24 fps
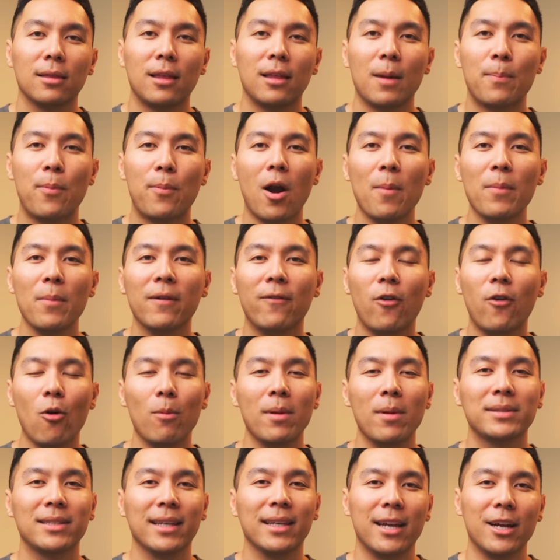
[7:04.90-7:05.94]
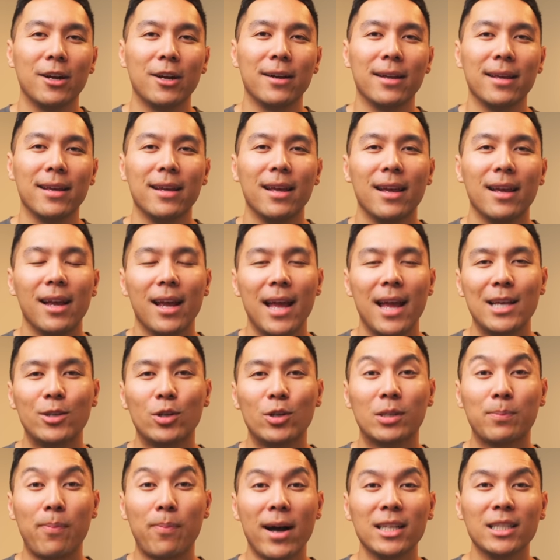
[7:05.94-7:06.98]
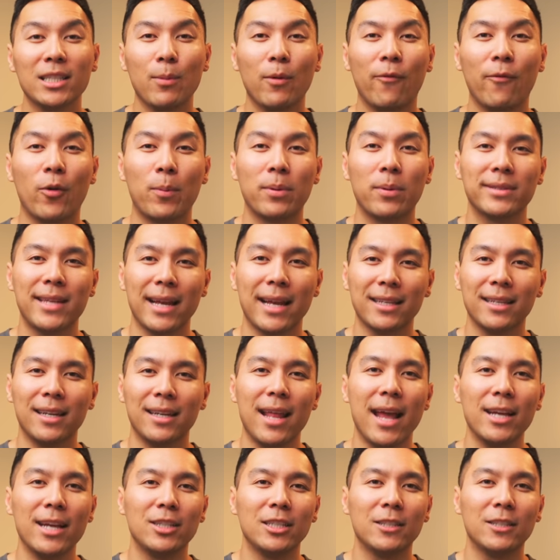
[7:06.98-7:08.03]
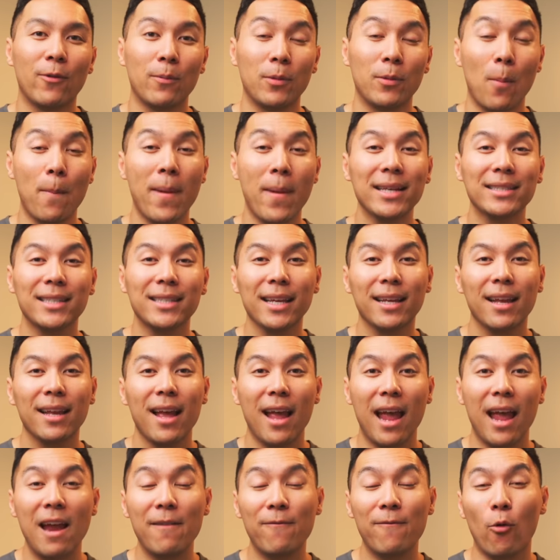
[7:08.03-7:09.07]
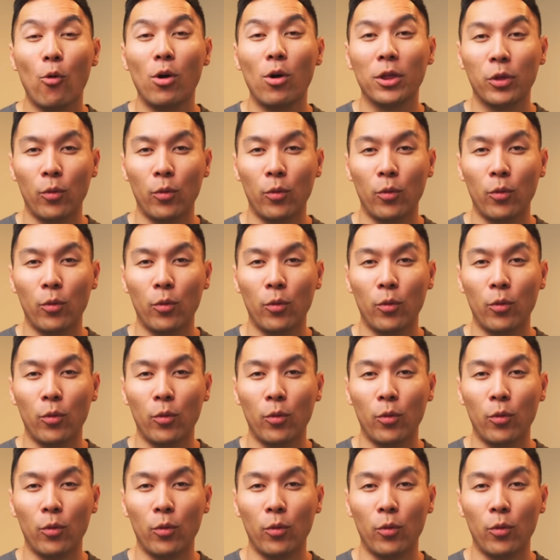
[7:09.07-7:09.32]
The Department of Homeland Security is responsible for protecting the nations from domestic and foreign